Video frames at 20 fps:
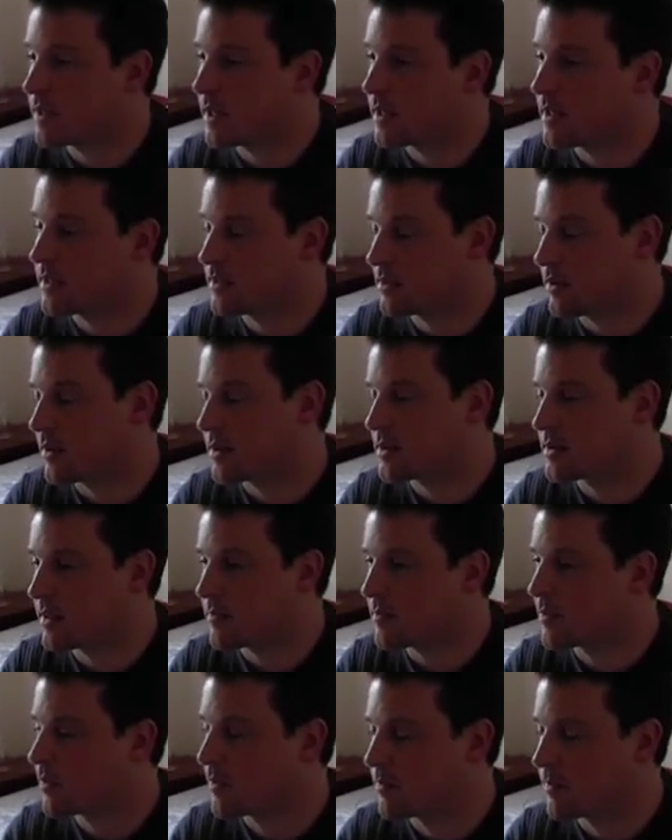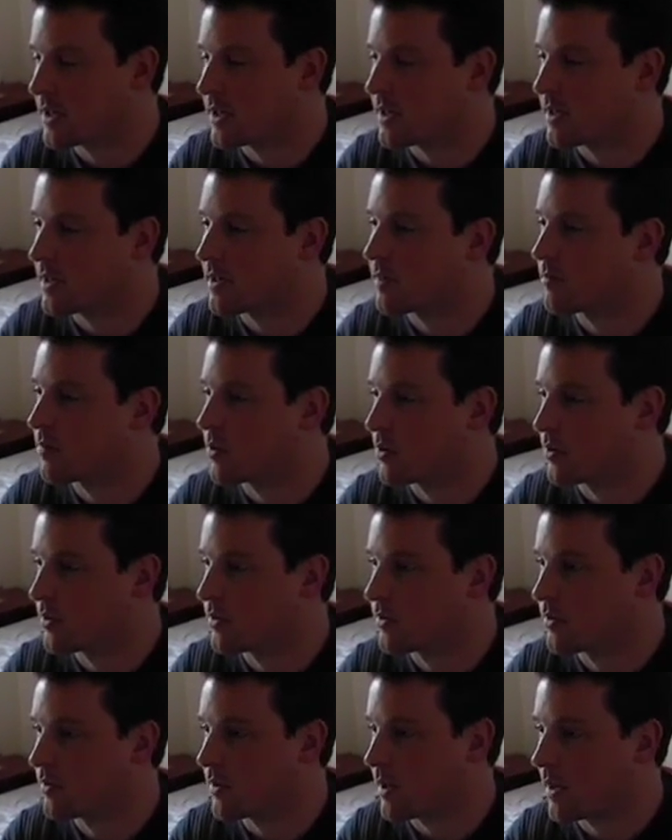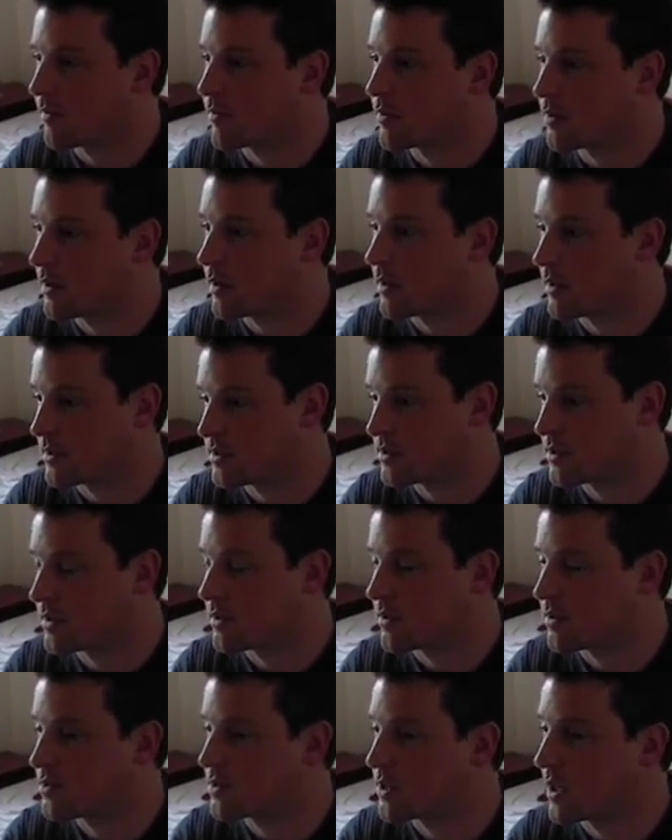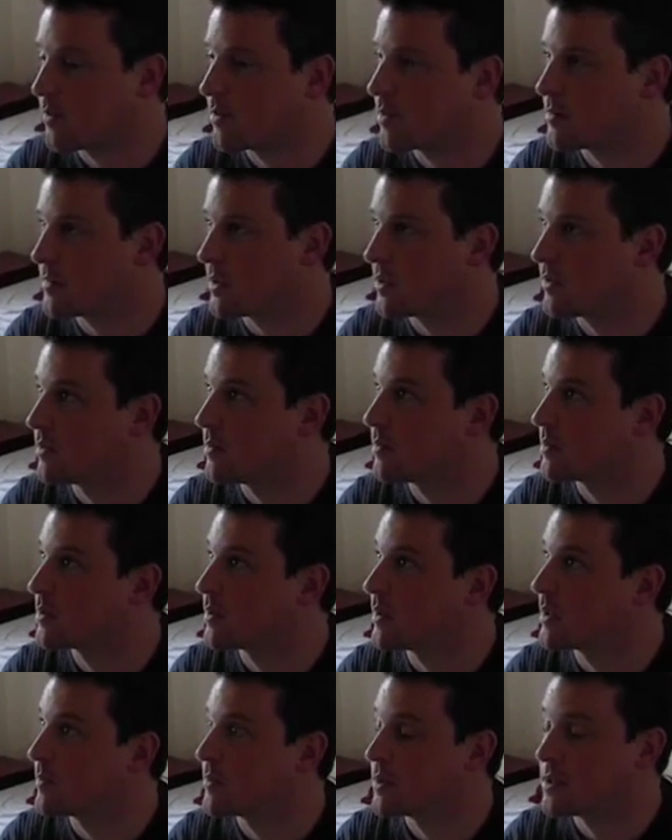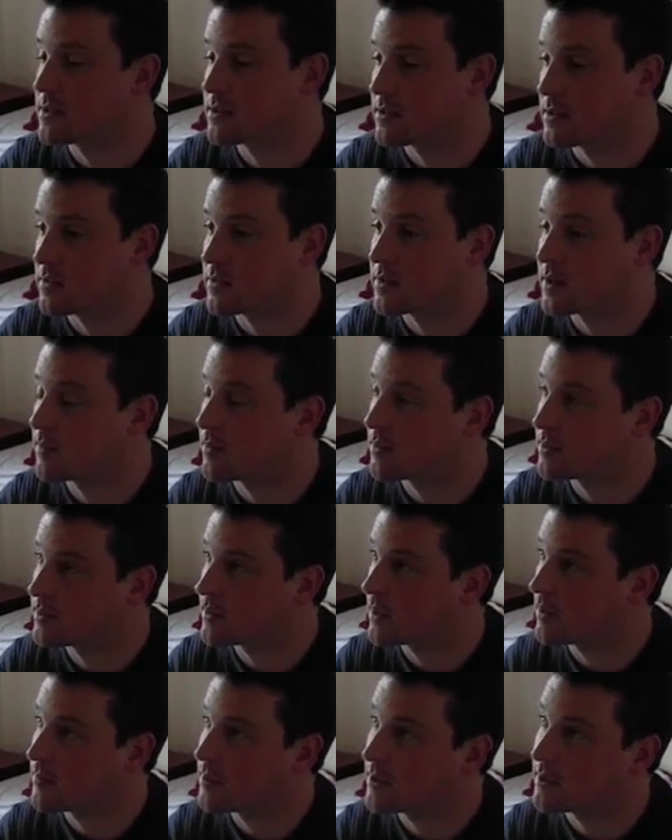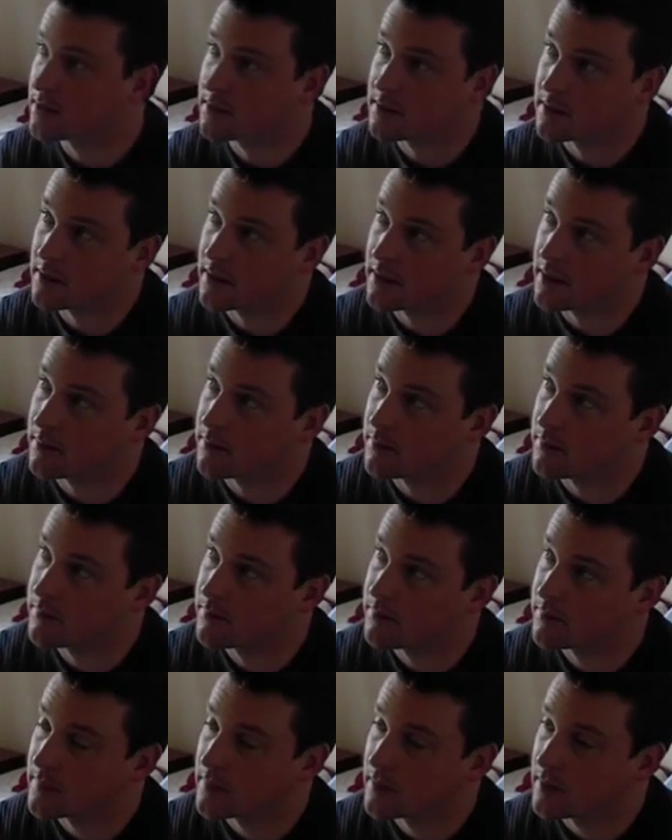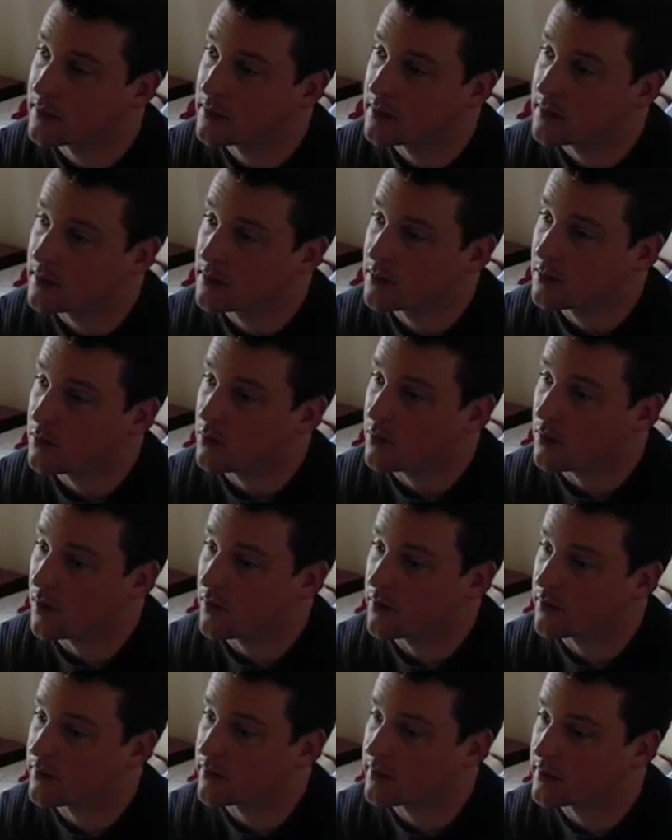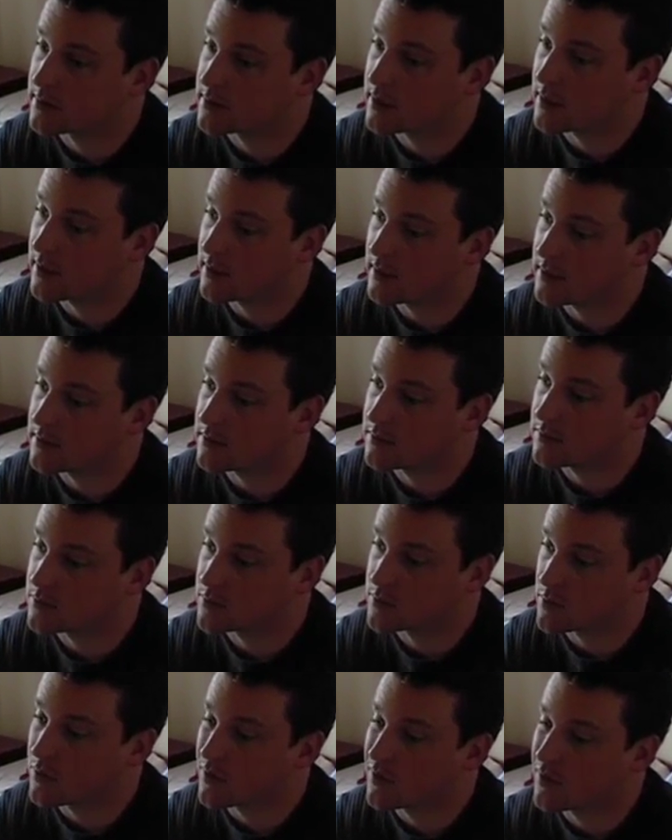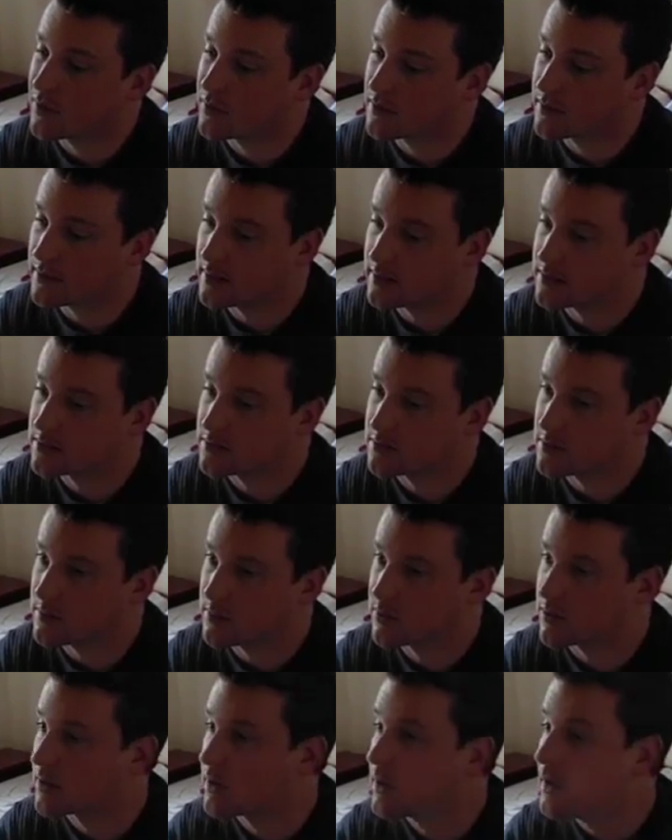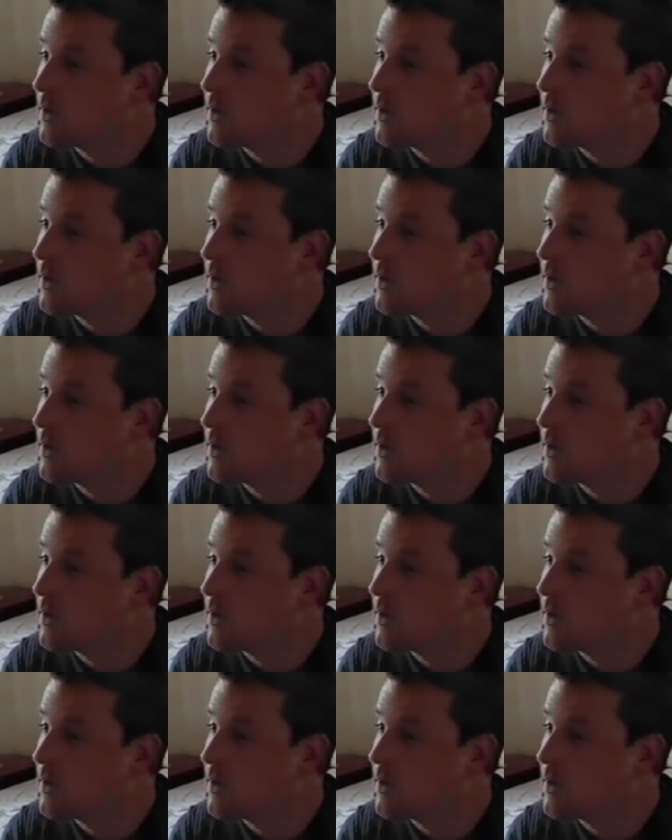send. He thought he sent me one, but he didn't. But after I just sit down and chat with him there for about 20 minutes, and he was able to tell me what exactly was going on in the history. But